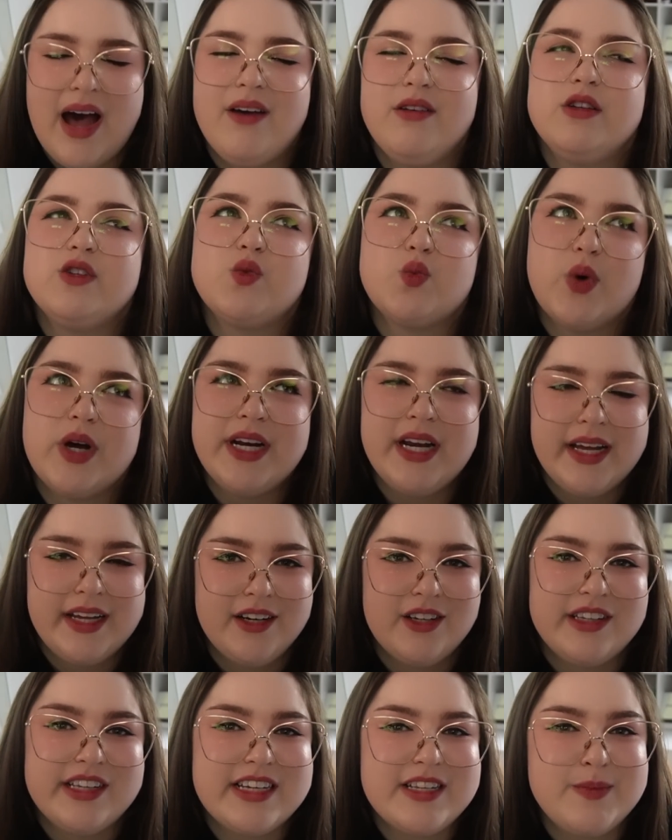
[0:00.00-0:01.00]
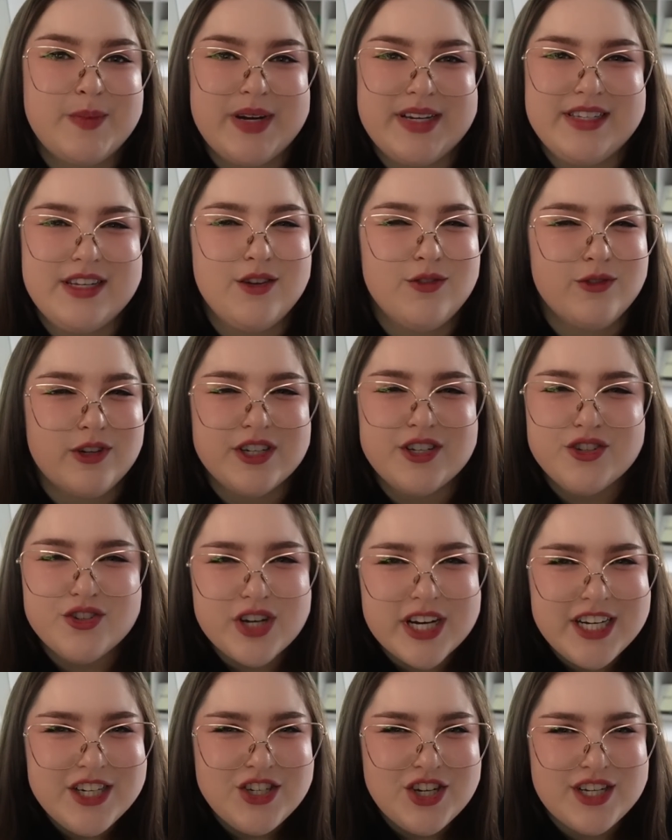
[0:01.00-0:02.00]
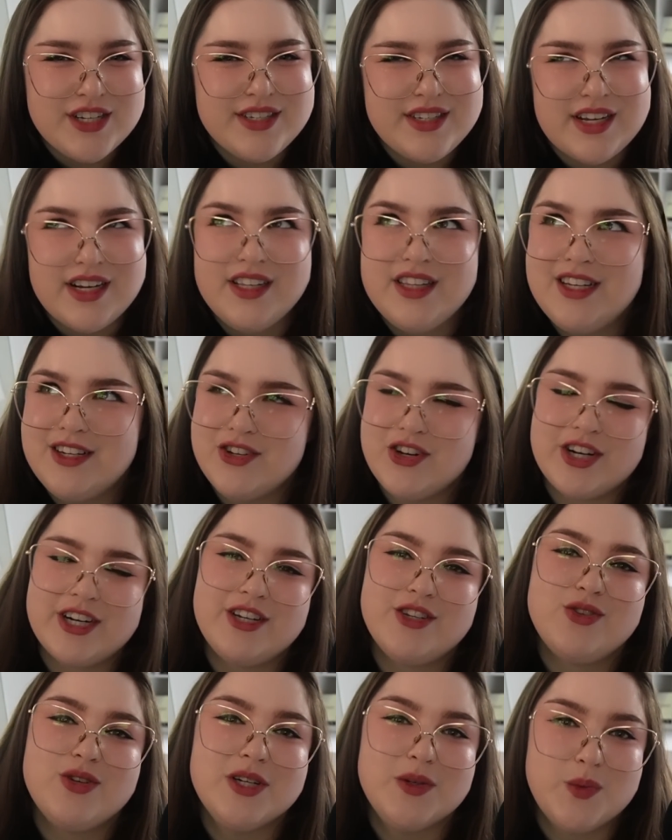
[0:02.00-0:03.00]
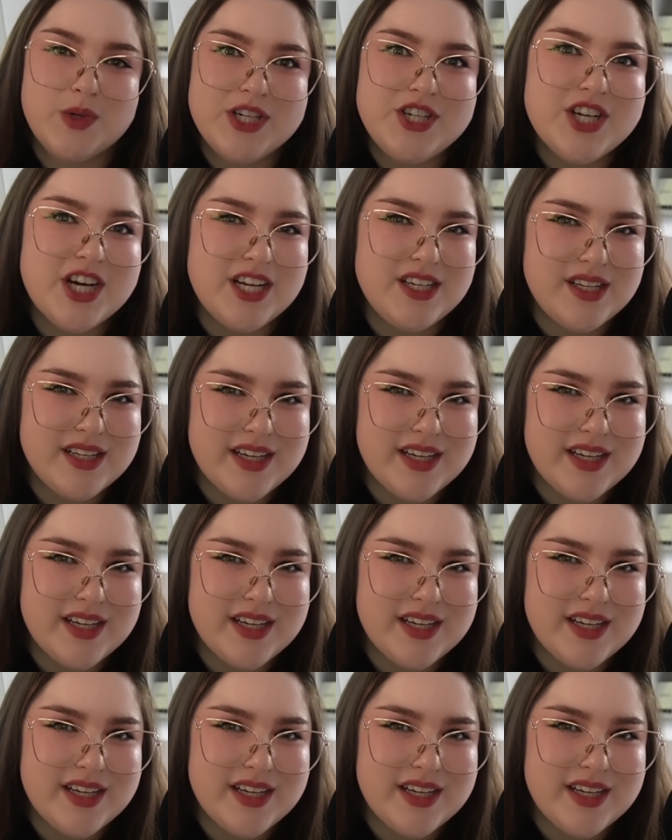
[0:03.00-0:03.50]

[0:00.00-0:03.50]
How does one idol expressing frustration suddenly turn into a witch hunt